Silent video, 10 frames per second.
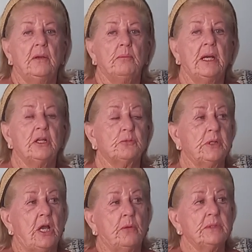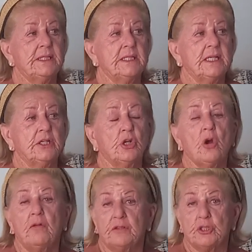my husband and I were sitting in a
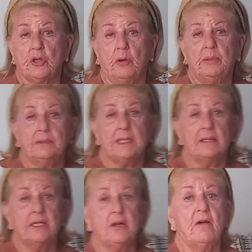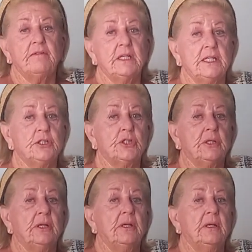coffee shop down in our
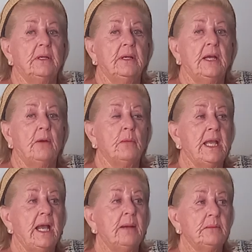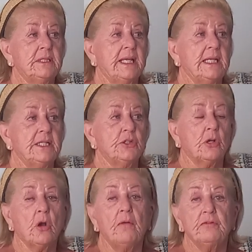village, and we happened to get into
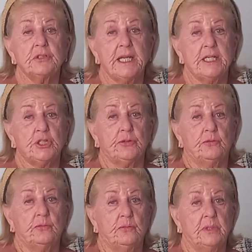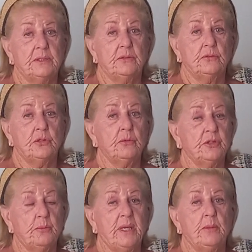a confrontation with two
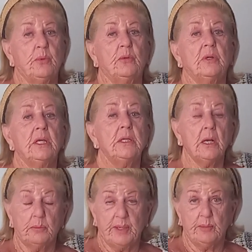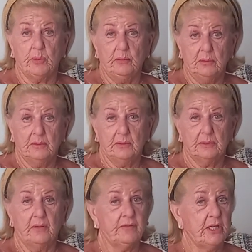other people, young people,
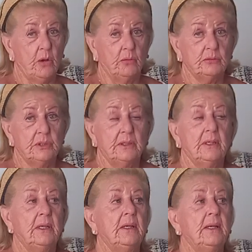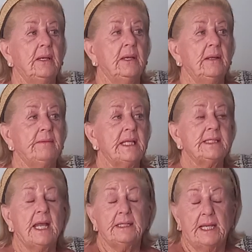not very old. They
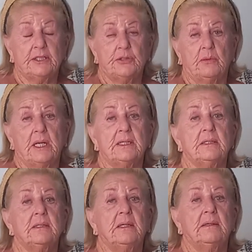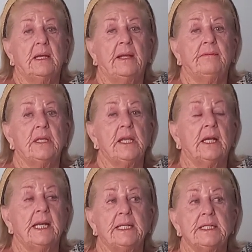sat next to us, and the
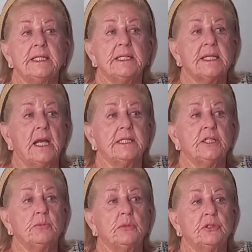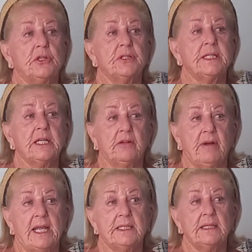young lady decided to put her
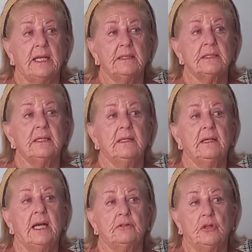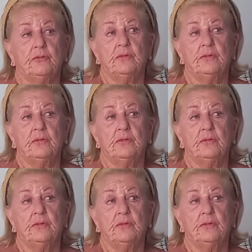cigarette end out on